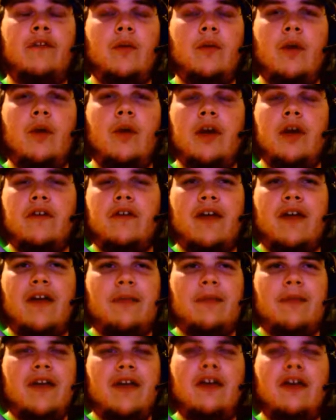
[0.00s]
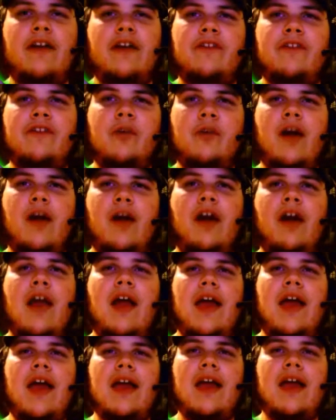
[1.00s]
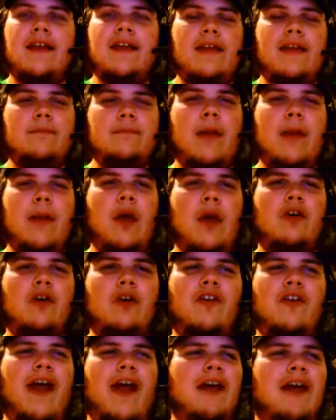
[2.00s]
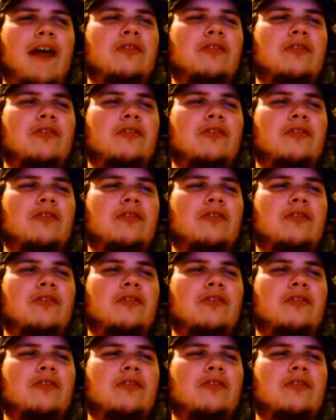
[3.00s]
water types that are everywhere, and Hidden Power Ground.